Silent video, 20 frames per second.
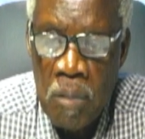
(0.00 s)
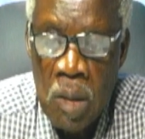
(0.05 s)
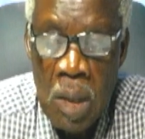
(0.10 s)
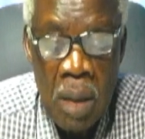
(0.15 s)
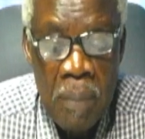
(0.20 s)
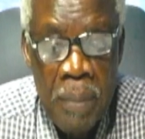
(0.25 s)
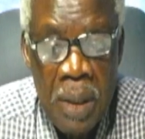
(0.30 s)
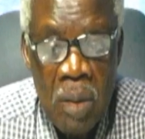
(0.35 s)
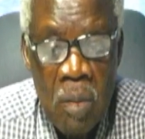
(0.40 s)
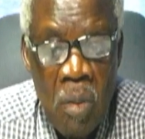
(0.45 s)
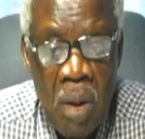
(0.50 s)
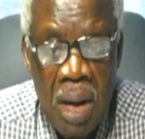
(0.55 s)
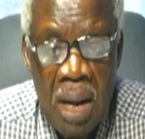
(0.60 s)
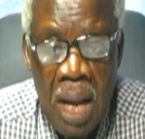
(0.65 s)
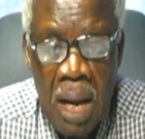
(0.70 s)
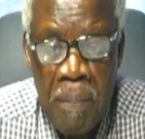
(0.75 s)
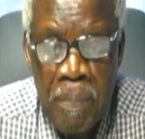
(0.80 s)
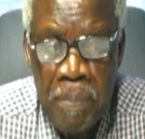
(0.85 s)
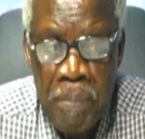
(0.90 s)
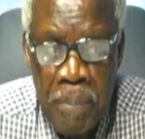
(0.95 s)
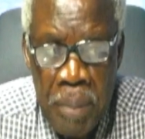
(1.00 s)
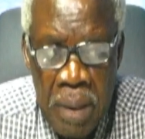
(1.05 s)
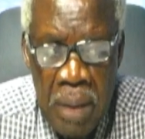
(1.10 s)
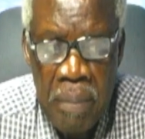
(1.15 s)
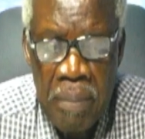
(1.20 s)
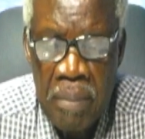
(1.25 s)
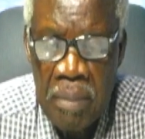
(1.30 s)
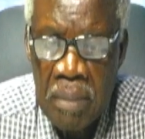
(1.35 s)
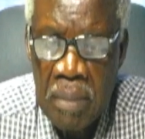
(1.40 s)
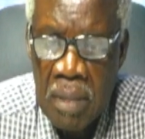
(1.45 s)
Minkola
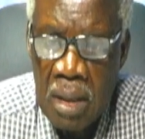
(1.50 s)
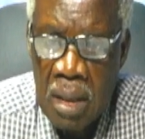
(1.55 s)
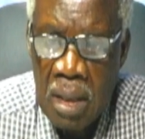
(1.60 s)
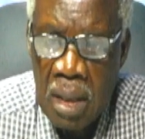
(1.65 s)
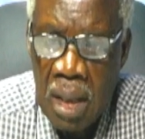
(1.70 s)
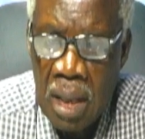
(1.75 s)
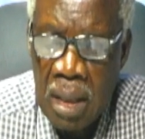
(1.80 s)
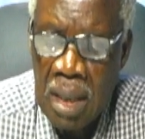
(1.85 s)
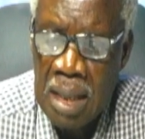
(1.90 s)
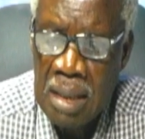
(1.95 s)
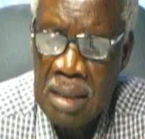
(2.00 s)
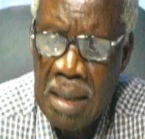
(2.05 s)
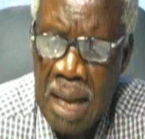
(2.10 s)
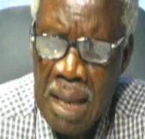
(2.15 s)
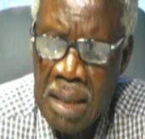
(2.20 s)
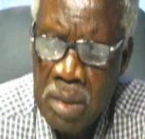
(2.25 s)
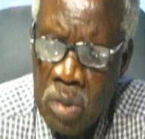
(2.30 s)
brim. And as our